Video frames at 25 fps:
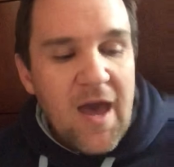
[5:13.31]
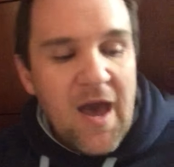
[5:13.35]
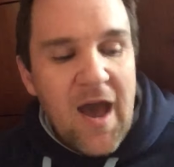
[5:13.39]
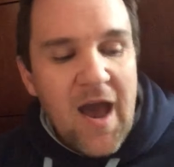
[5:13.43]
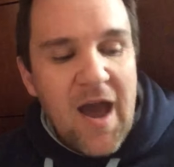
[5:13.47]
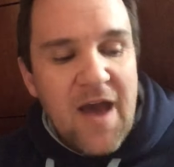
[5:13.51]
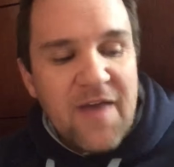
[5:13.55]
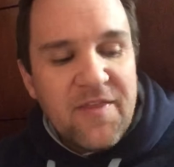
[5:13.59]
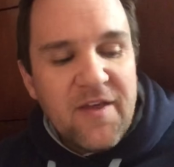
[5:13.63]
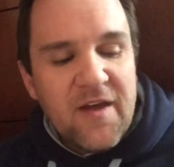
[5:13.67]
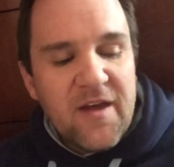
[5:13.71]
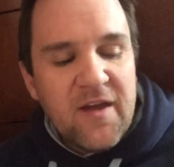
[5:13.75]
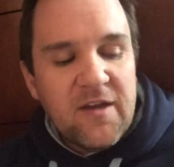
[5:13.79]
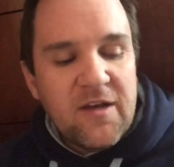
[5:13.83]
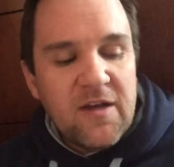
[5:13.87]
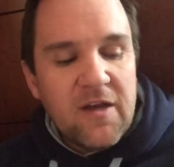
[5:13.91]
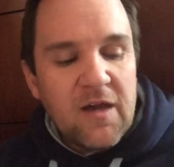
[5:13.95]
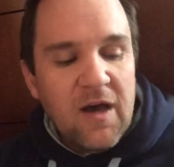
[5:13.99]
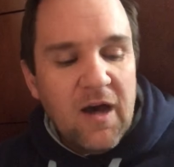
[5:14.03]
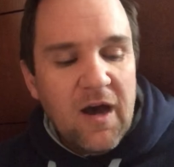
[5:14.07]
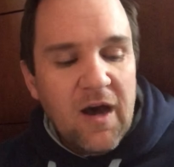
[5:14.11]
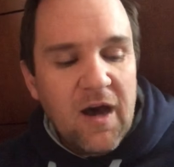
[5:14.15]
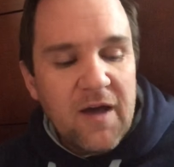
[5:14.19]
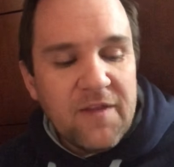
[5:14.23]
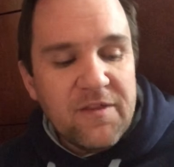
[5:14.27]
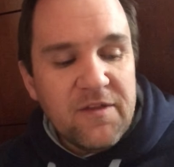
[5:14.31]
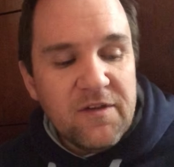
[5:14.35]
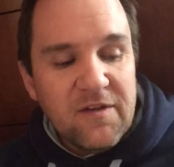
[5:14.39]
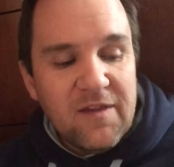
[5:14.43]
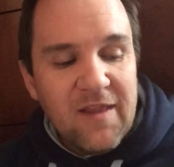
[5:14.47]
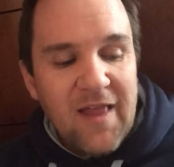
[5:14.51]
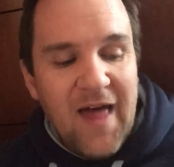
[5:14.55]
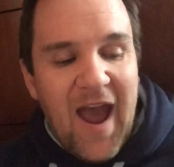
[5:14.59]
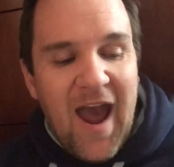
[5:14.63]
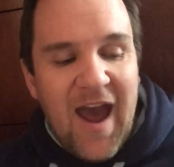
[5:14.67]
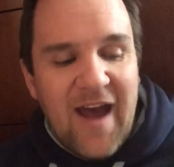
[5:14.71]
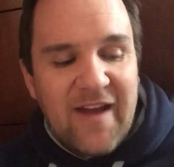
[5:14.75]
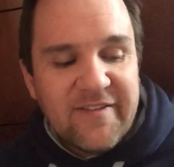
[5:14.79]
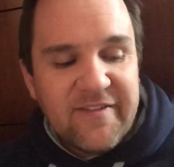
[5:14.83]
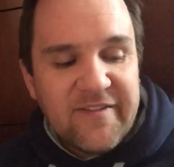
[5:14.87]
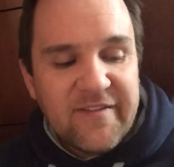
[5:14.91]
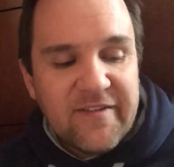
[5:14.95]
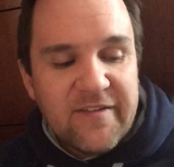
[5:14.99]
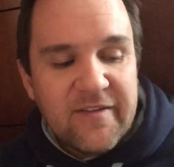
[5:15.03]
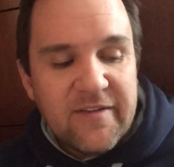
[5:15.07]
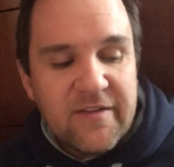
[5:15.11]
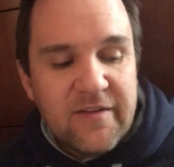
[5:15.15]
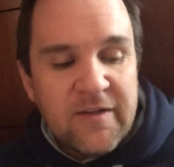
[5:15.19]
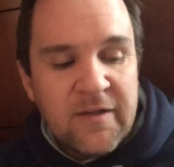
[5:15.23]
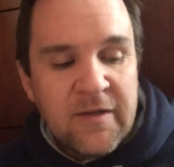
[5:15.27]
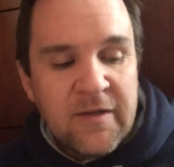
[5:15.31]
And then the last